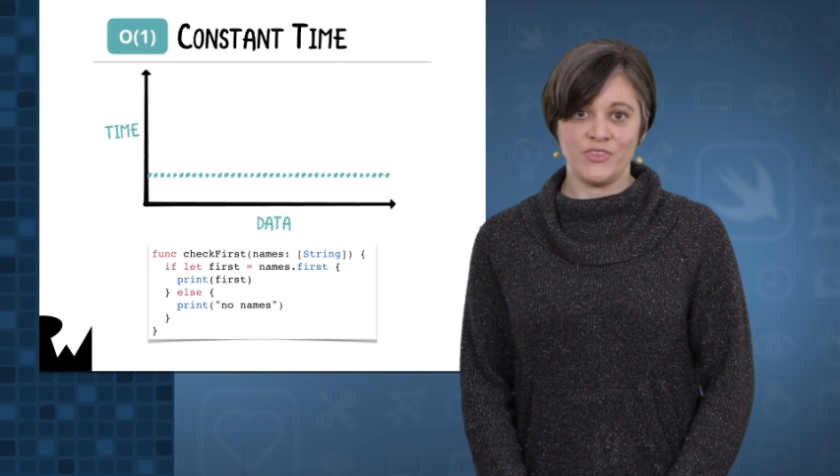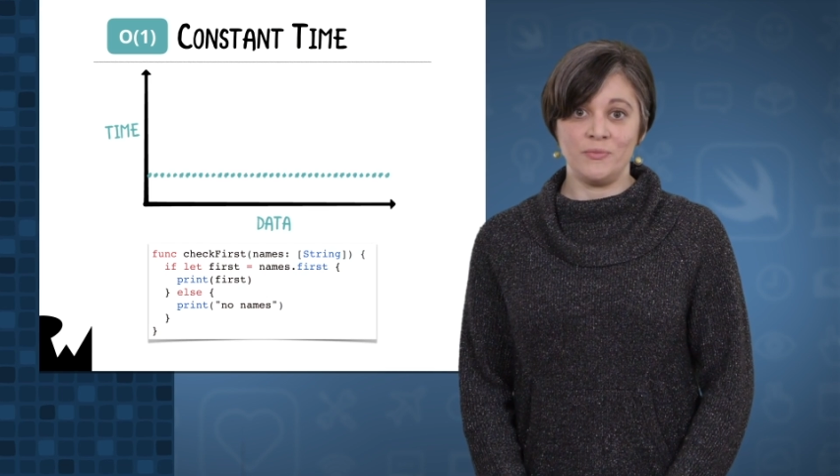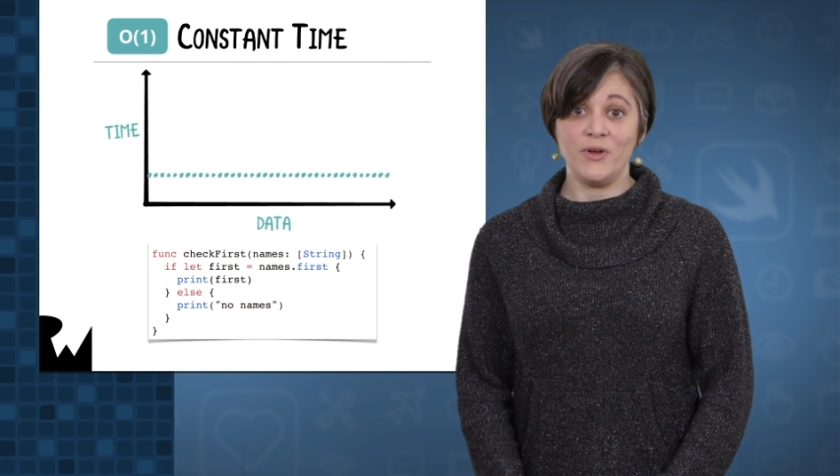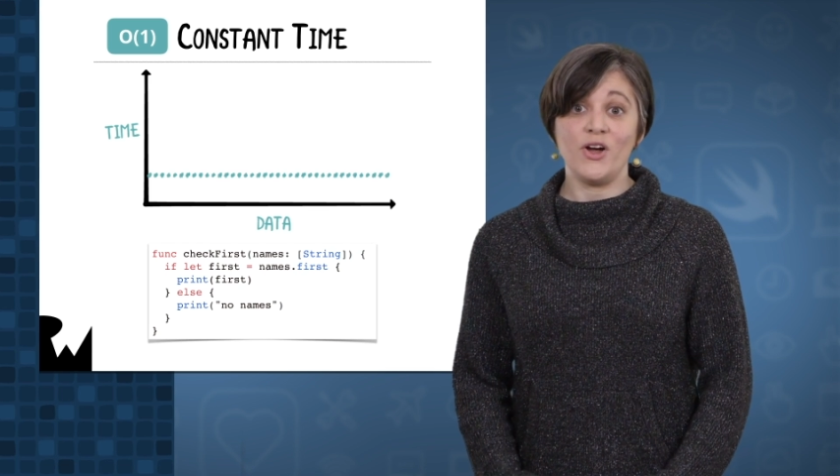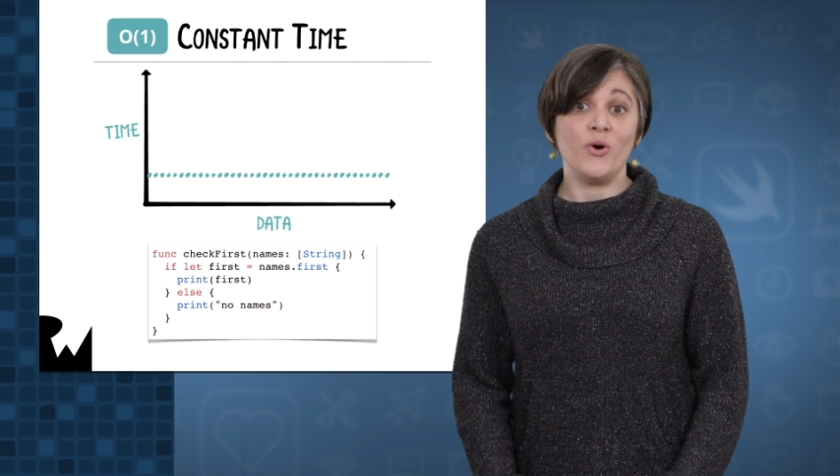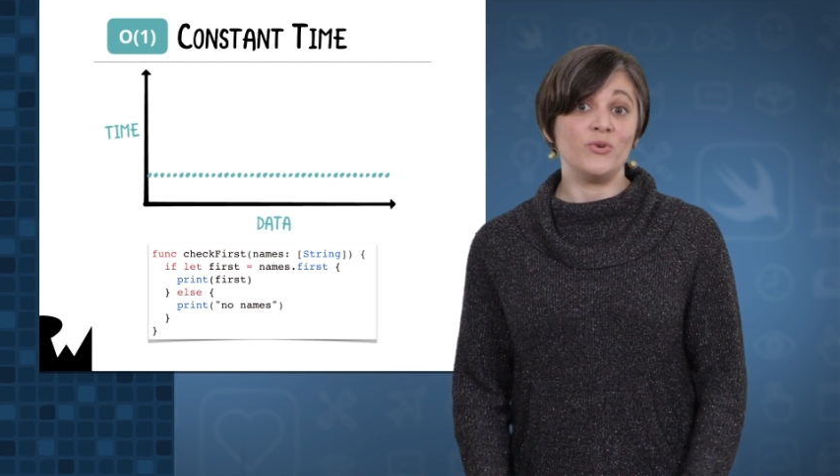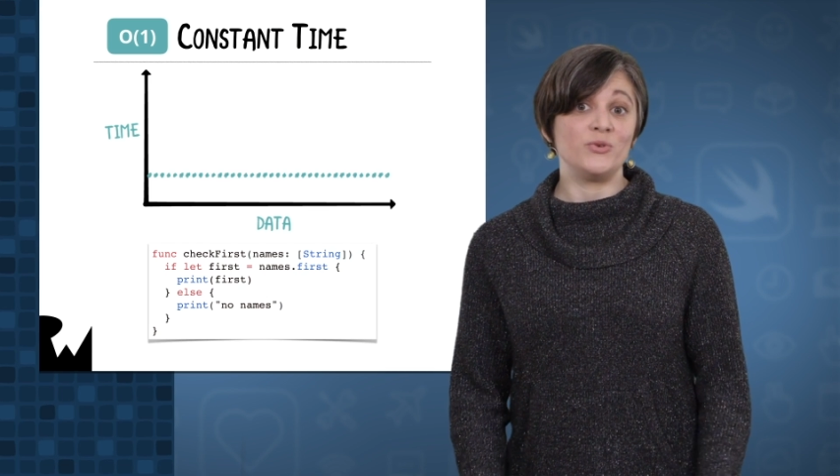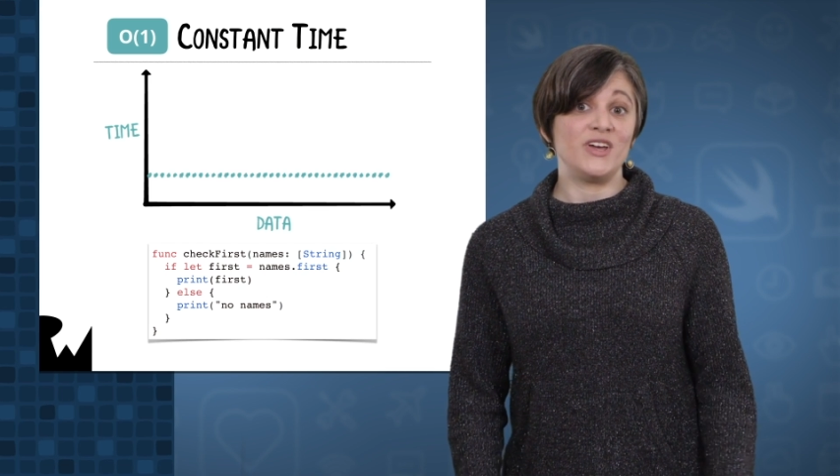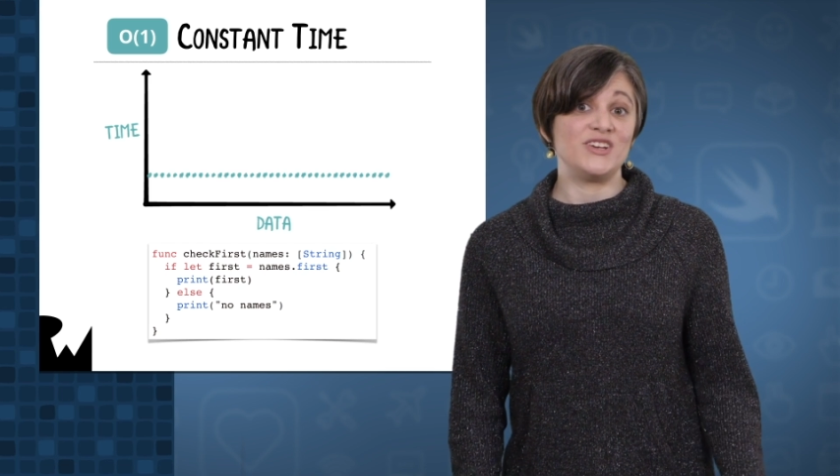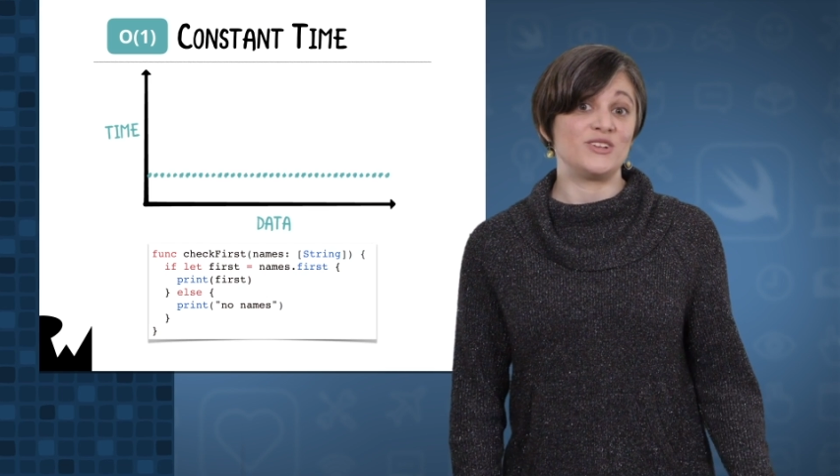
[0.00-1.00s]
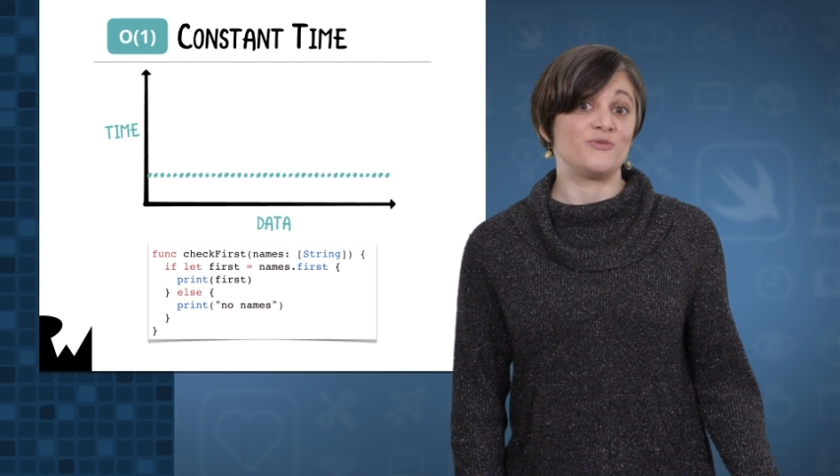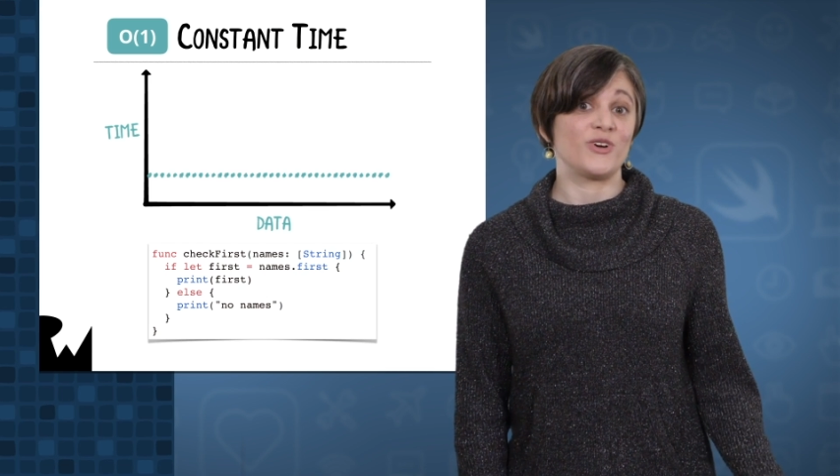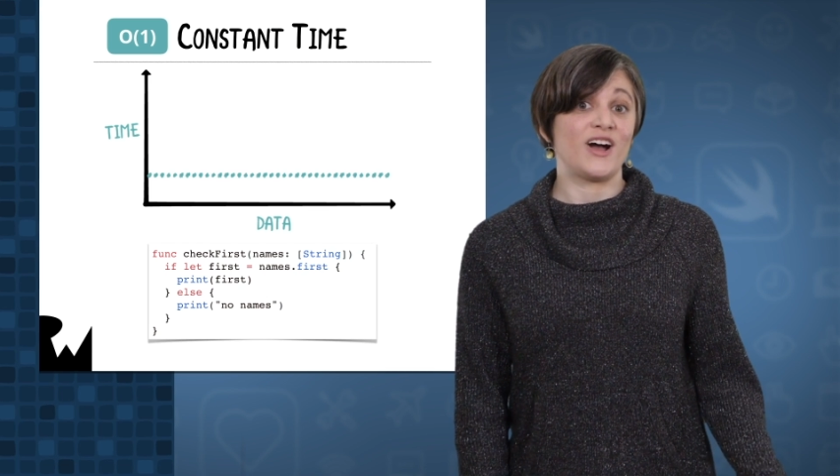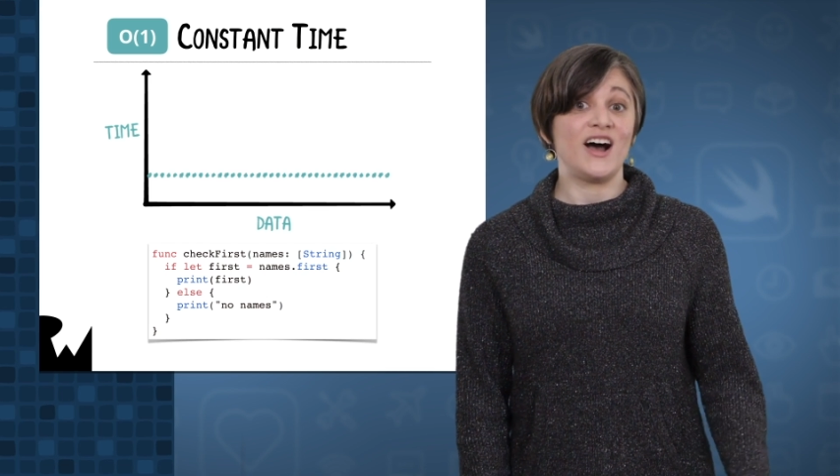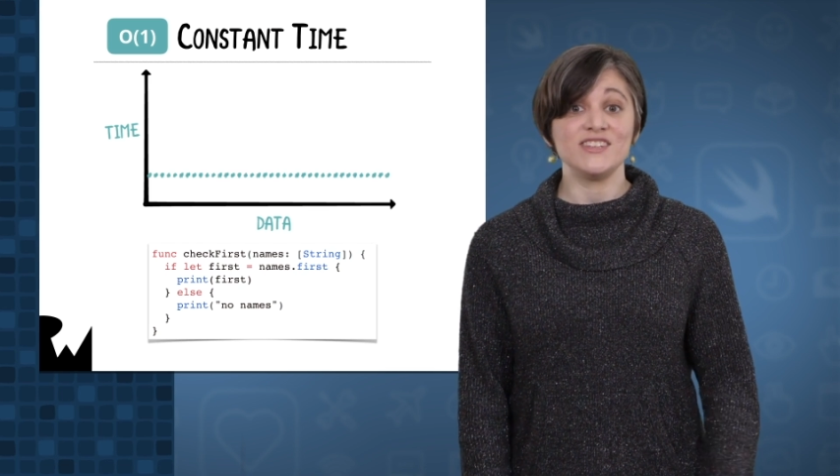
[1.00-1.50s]
The Big O notation
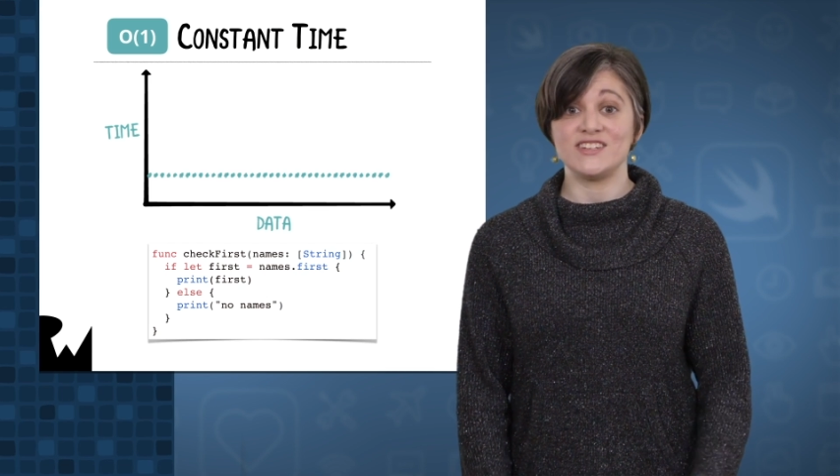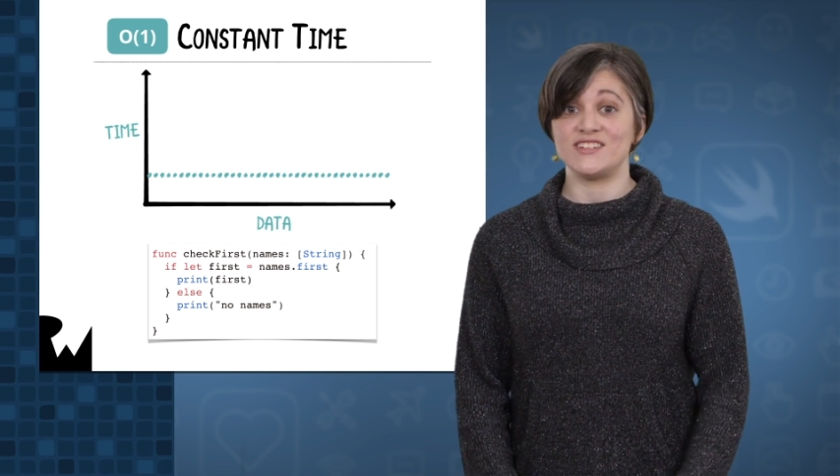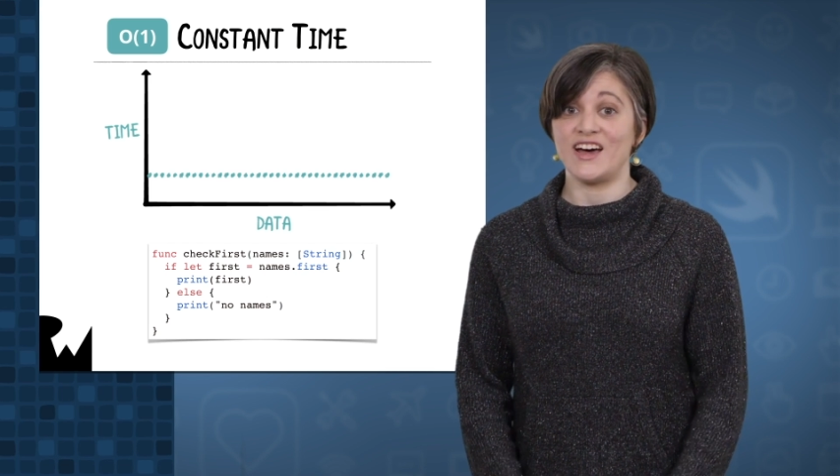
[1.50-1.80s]
for constant